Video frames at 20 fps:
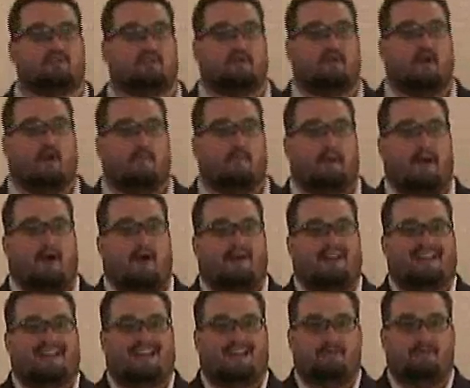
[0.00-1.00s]
wasn't
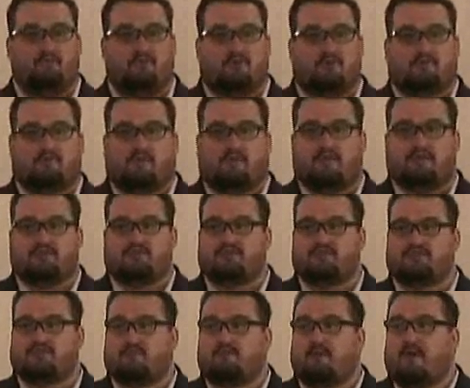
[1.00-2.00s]
about an inward
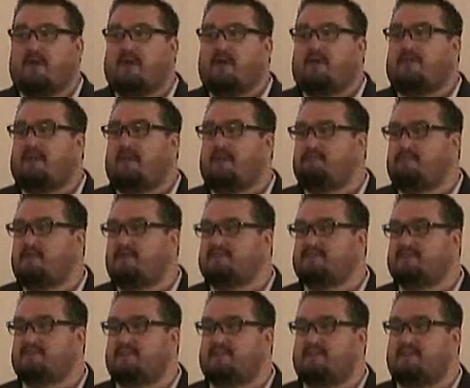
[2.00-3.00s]
relationship. They
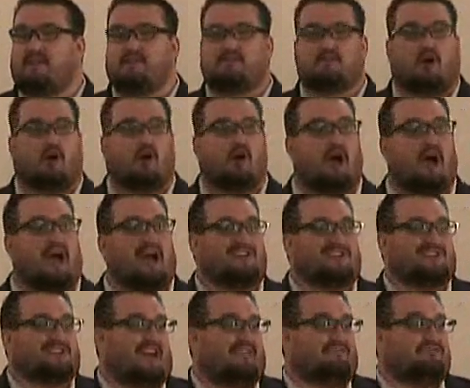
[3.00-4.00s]
missed it. They thought, I
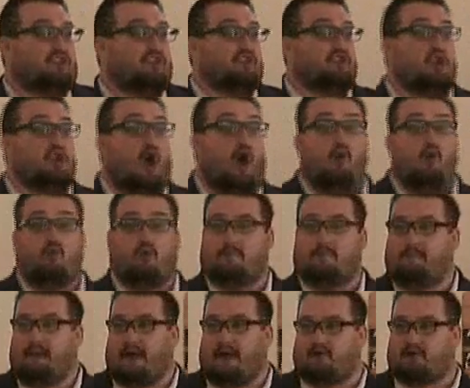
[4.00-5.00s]
just have to
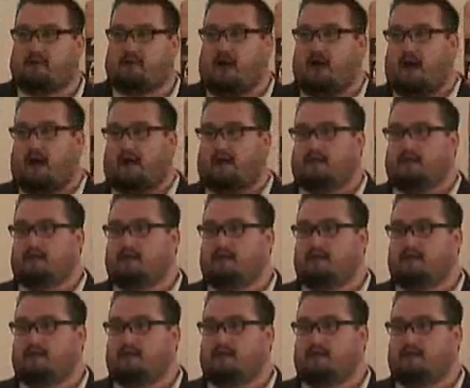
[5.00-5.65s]
know about God.